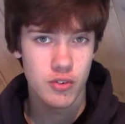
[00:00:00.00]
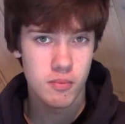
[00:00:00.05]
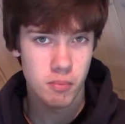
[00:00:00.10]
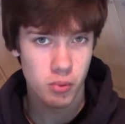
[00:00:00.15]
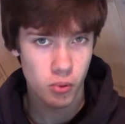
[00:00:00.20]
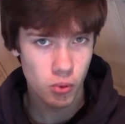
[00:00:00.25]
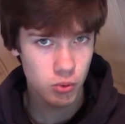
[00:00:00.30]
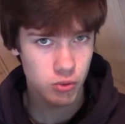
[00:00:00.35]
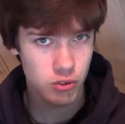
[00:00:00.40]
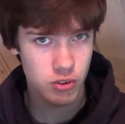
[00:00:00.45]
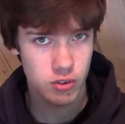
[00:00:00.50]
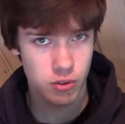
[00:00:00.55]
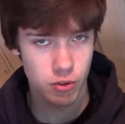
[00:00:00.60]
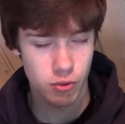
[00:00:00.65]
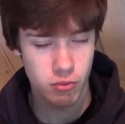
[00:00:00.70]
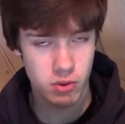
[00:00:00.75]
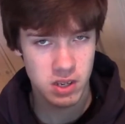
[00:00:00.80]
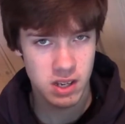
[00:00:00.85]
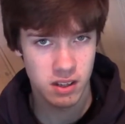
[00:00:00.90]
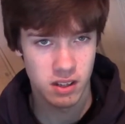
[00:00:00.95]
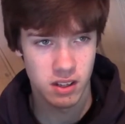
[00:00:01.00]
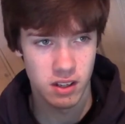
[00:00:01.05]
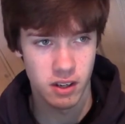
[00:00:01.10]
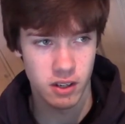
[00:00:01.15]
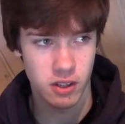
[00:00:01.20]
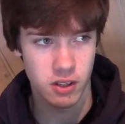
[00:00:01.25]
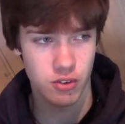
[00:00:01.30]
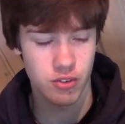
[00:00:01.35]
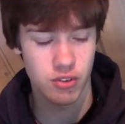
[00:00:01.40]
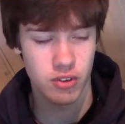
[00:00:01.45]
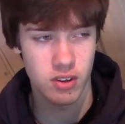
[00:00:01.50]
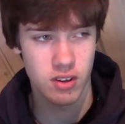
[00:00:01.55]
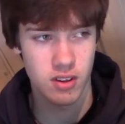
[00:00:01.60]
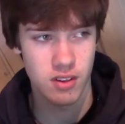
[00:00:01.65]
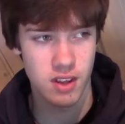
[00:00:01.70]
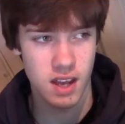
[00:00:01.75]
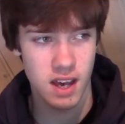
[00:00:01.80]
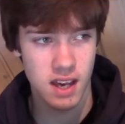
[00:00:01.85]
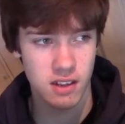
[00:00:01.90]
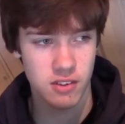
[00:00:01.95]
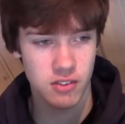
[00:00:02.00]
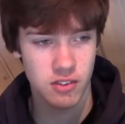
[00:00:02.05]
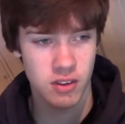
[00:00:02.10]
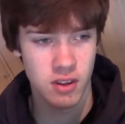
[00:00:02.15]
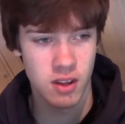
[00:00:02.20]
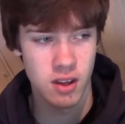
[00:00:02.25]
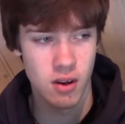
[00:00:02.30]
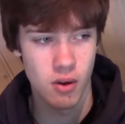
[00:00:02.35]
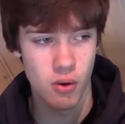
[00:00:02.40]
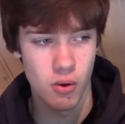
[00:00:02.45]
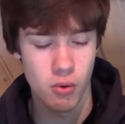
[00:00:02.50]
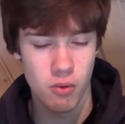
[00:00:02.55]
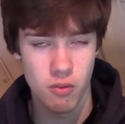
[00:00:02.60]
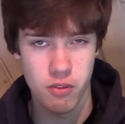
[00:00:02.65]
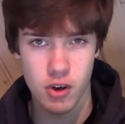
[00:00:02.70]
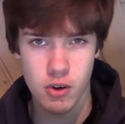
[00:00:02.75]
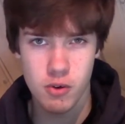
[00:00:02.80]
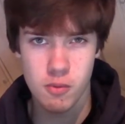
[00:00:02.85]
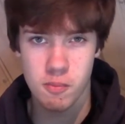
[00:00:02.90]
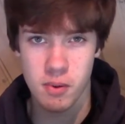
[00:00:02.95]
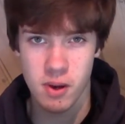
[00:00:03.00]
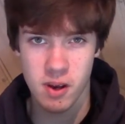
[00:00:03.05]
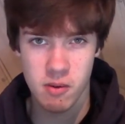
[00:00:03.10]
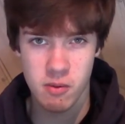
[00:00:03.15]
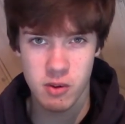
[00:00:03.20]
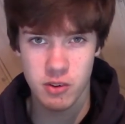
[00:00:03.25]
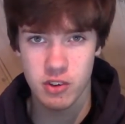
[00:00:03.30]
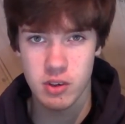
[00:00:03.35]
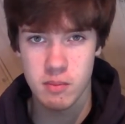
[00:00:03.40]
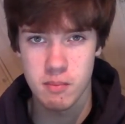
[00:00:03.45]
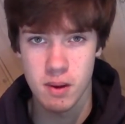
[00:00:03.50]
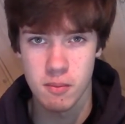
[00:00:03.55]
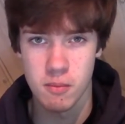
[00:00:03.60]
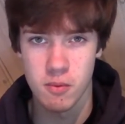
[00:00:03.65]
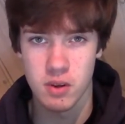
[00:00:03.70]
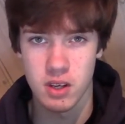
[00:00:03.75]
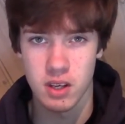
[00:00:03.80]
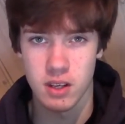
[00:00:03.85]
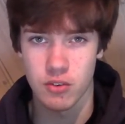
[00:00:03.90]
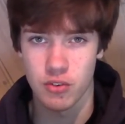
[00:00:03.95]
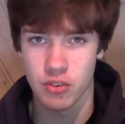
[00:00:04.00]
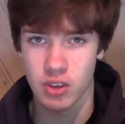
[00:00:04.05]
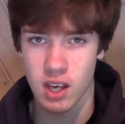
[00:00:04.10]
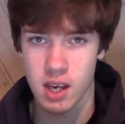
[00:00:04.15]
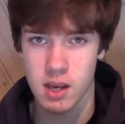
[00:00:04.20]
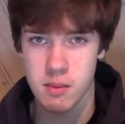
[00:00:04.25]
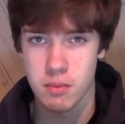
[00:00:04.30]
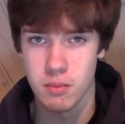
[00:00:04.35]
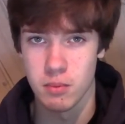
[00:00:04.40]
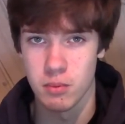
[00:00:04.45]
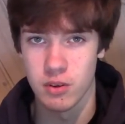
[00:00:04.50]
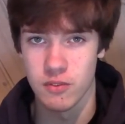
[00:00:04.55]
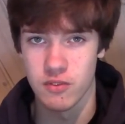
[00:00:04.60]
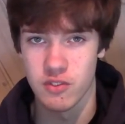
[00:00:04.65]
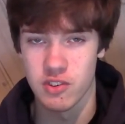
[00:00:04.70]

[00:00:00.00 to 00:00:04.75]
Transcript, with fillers: important to realize that although parity memory is capable of